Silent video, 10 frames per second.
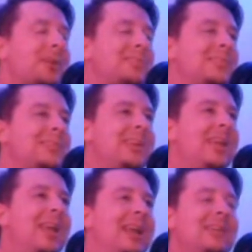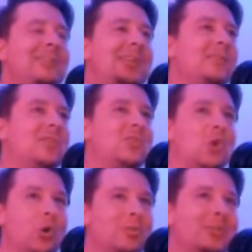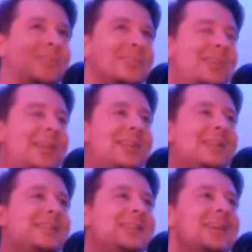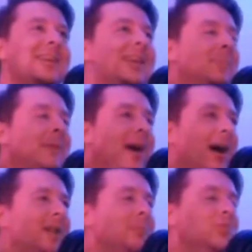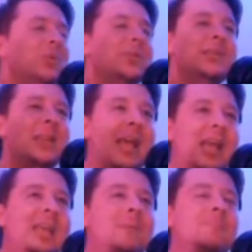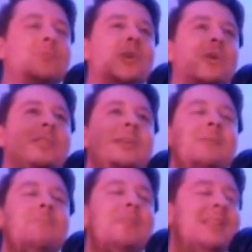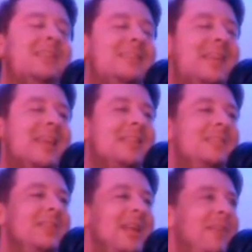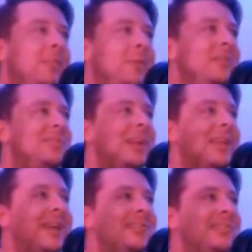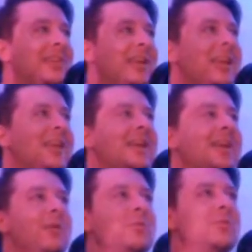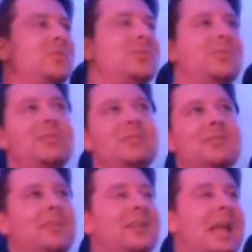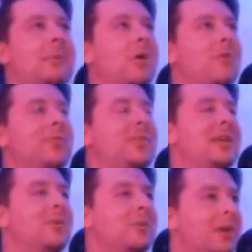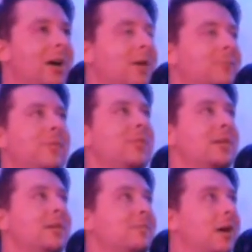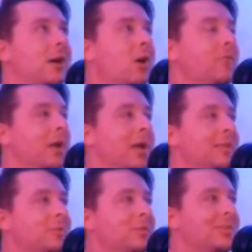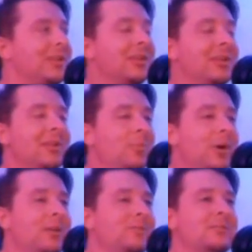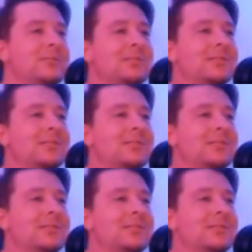it. And I just have to turn this in. It'll be items with names on them, and and everybody just, I guess, here's the name over the intercom uh, over the uh, overhead, and they're just like, "Well,